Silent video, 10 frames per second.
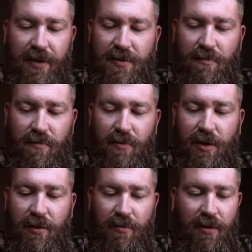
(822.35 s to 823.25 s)
It's
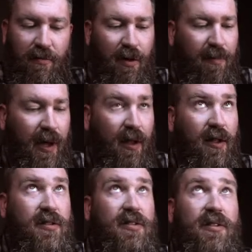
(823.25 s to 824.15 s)
really, really well
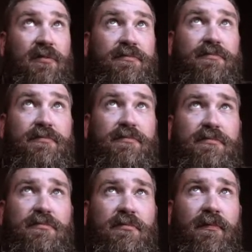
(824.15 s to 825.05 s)
balanced.
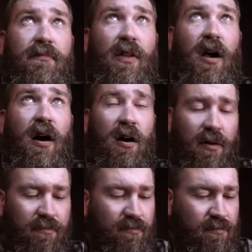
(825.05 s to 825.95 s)

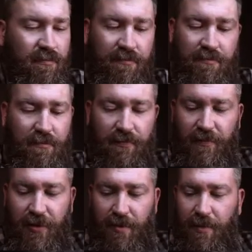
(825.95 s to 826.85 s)
For
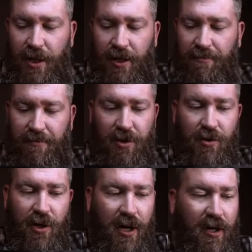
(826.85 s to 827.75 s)
the money,
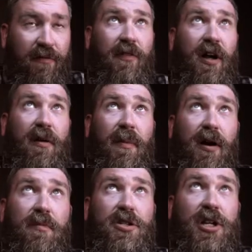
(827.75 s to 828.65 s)
you're not going to find a
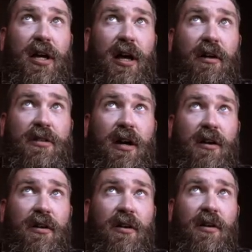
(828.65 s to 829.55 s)
better machete out
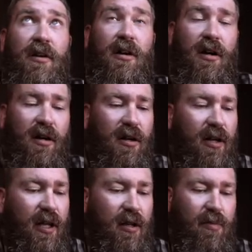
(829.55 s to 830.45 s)
there.
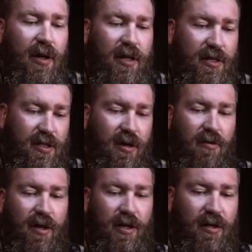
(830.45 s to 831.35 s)
Anybody that's
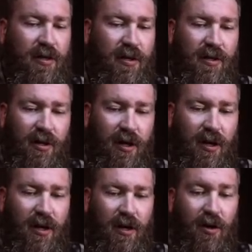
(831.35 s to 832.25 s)
going
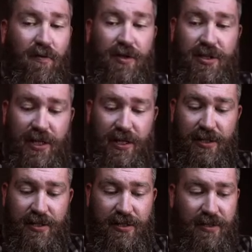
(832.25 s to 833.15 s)

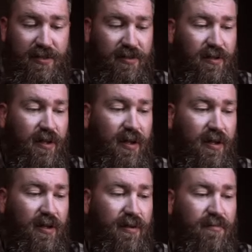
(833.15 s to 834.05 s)
overseas,
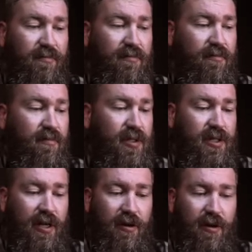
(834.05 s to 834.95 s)

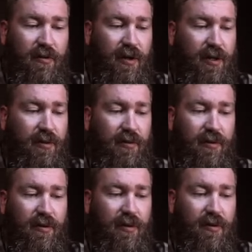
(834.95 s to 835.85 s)
say you're going,
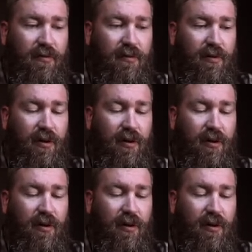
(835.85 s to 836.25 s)
in